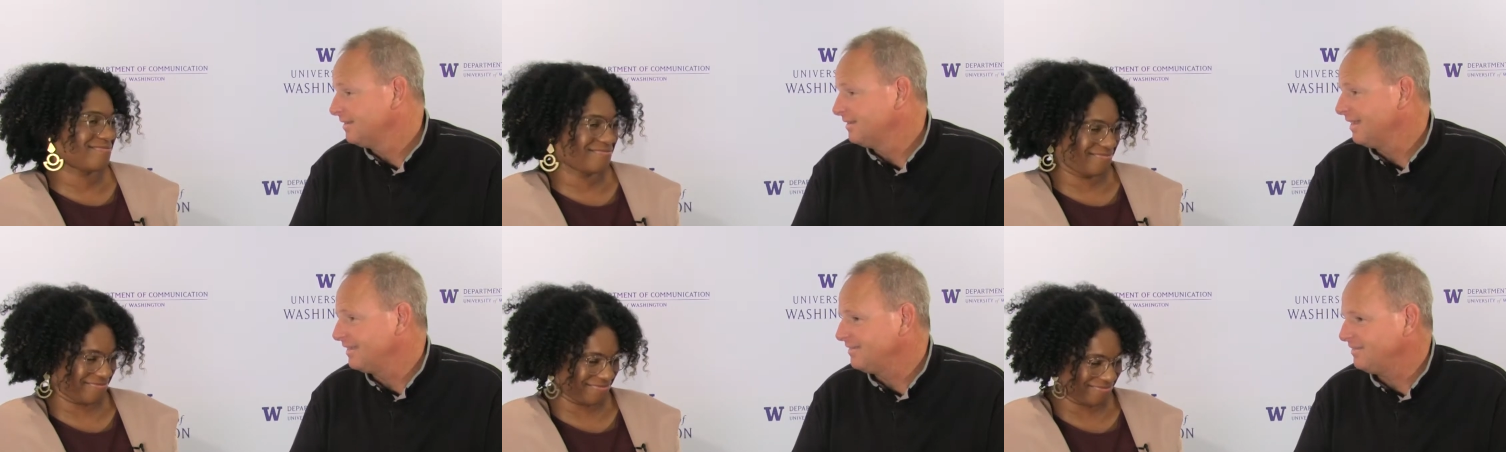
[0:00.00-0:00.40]

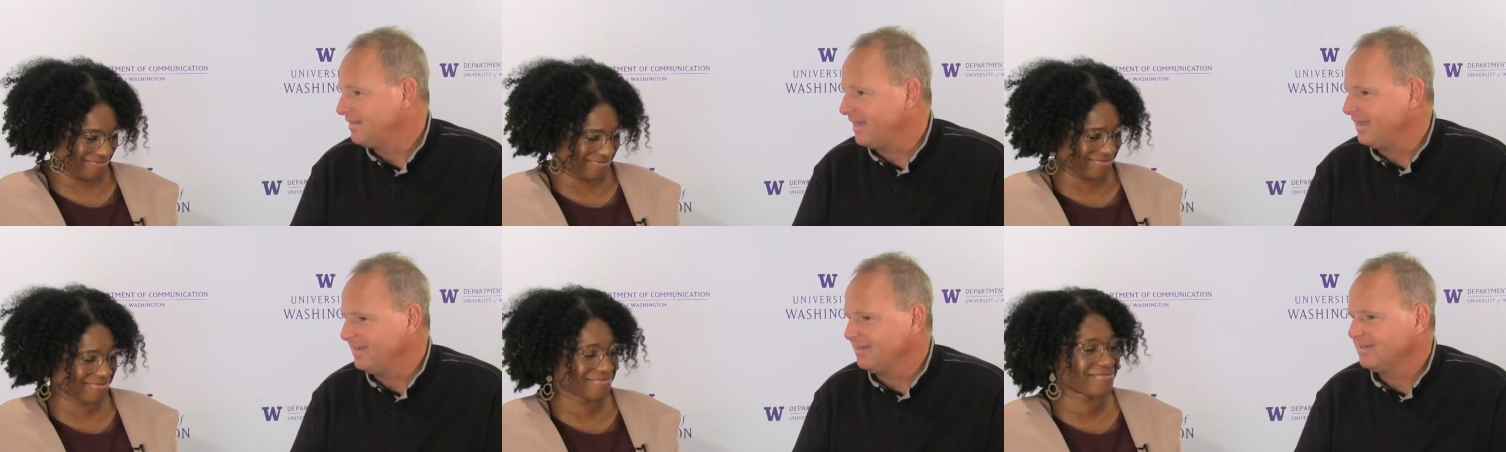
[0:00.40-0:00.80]
Speaker 1: let's
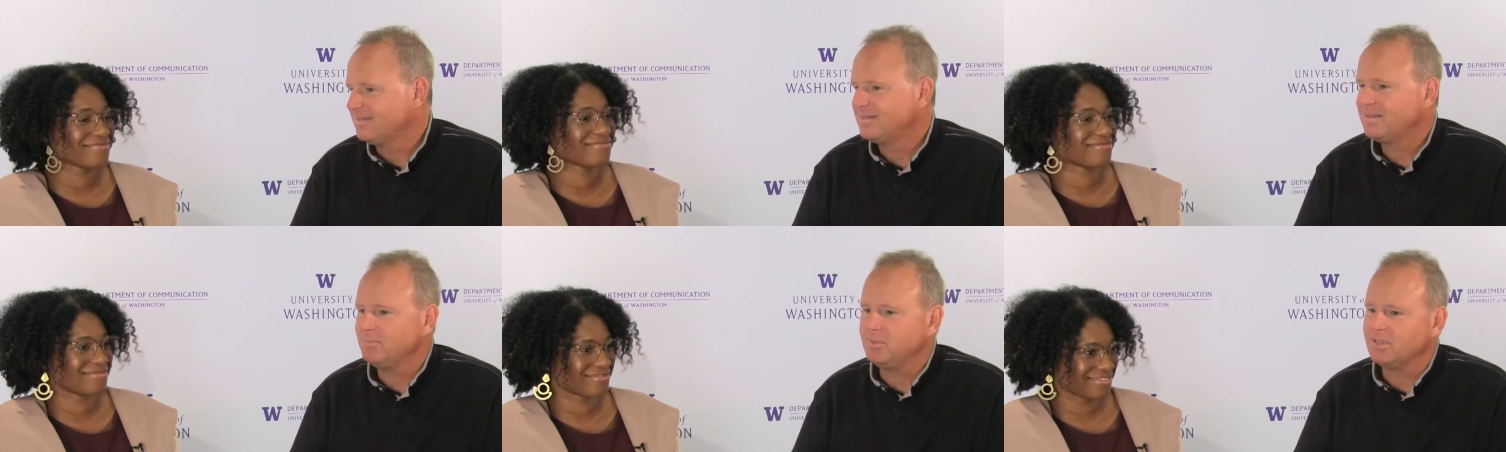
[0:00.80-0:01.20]
say mm-hmm.
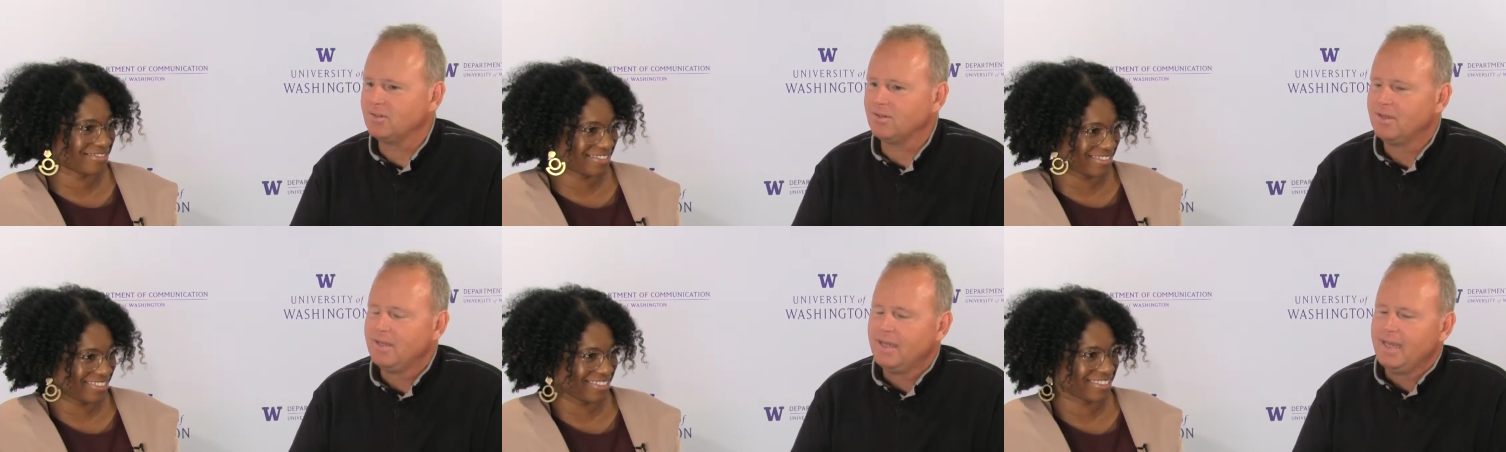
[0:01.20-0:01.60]
Camille,
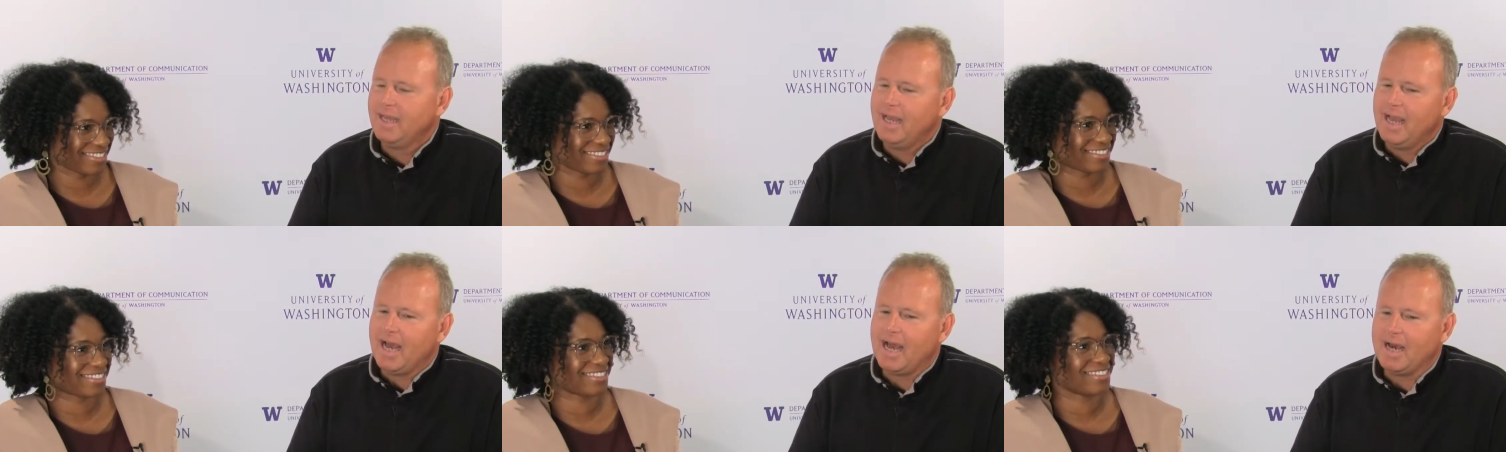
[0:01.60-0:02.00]

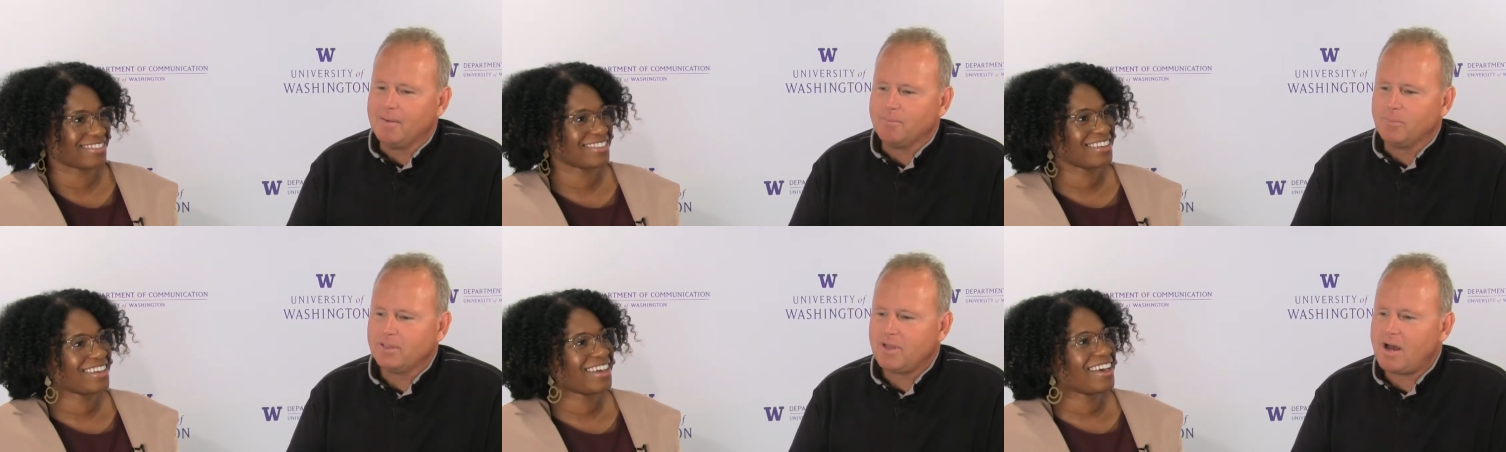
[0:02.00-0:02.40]
um,
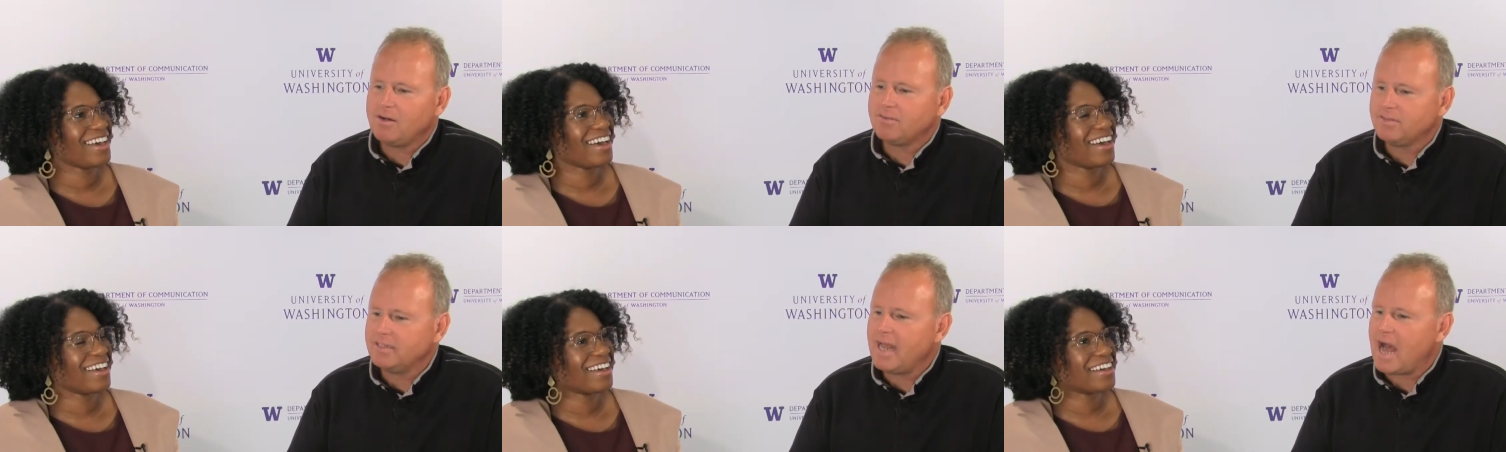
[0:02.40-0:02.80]
with all of
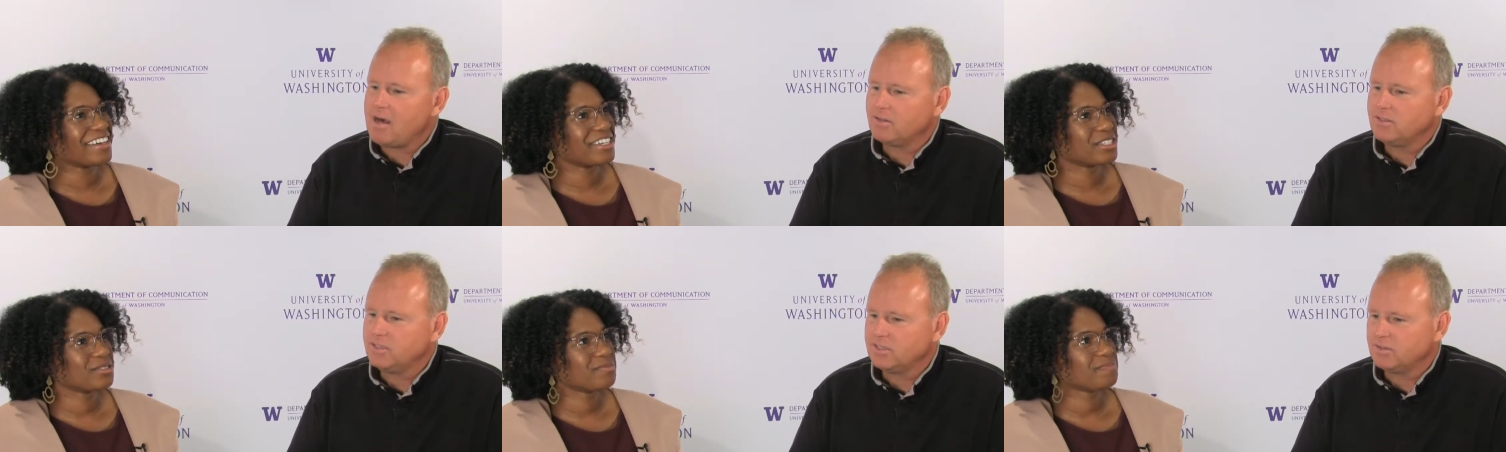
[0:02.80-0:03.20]
the
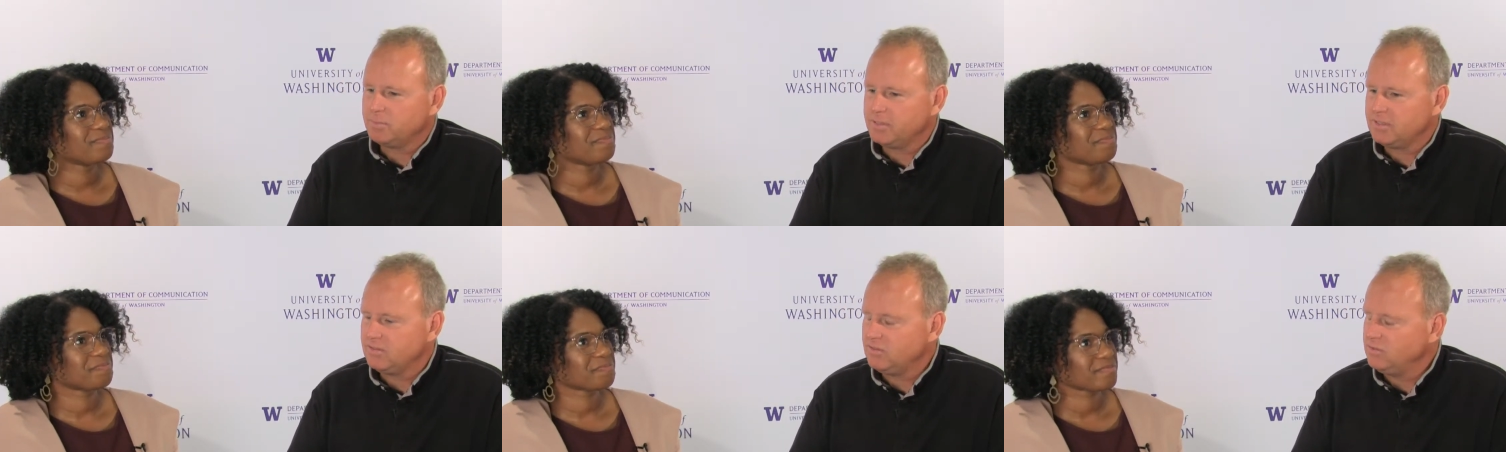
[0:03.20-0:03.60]
knowledge and
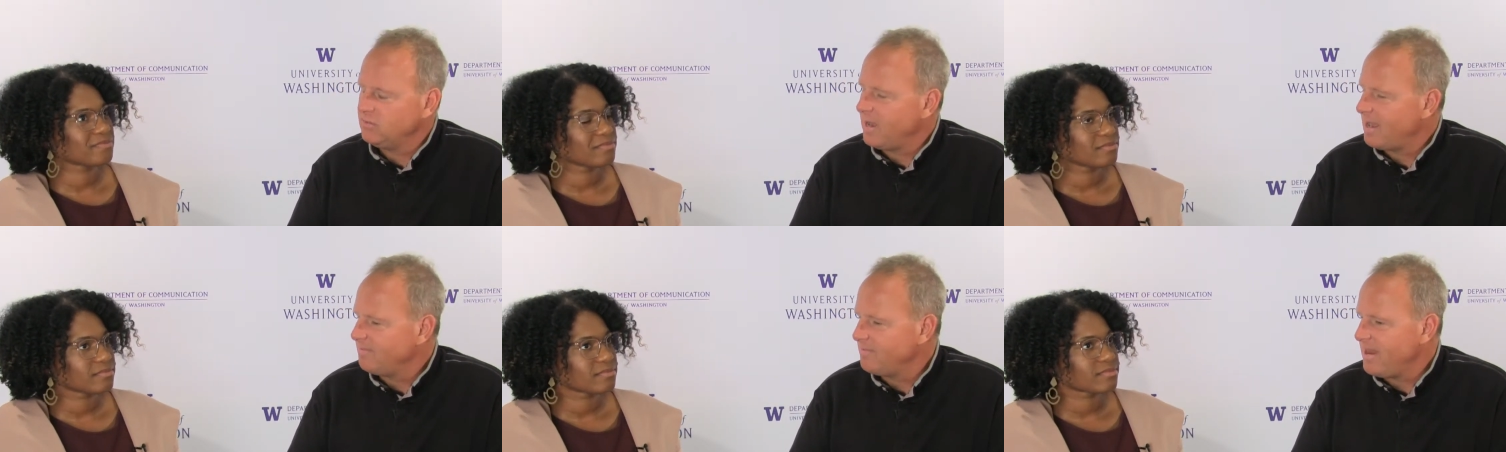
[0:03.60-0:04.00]
experiences you
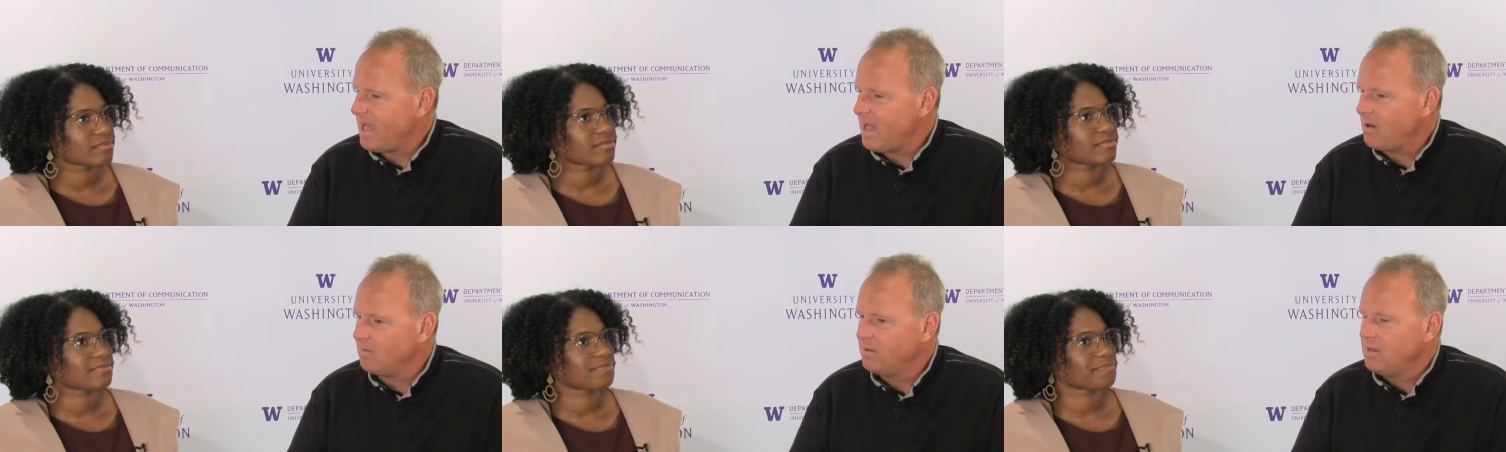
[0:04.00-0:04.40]
have now